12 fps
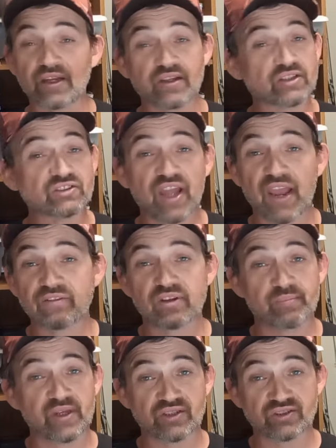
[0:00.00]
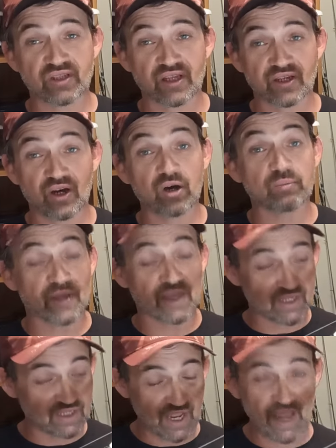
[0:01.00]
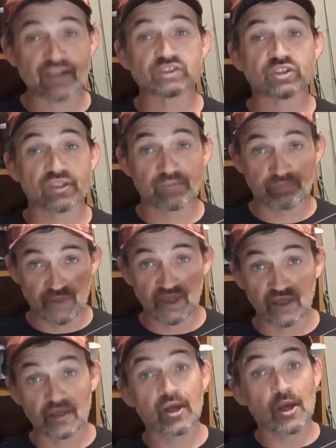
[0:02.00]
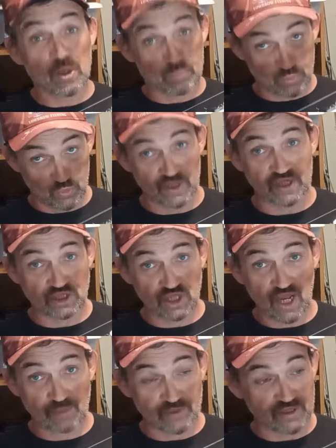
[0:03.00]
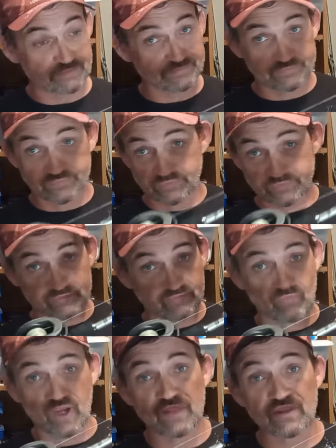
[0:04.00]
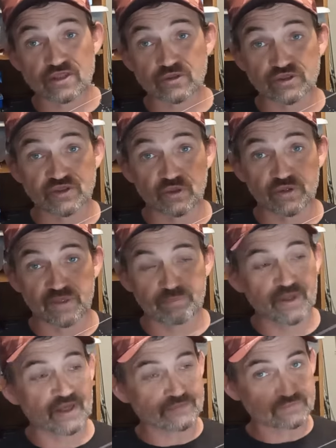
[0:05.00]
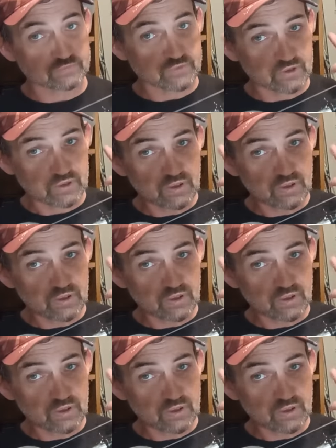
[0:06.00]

It doesn't have to be slick calm. It can actually be pretty choppy, and this will still get bit.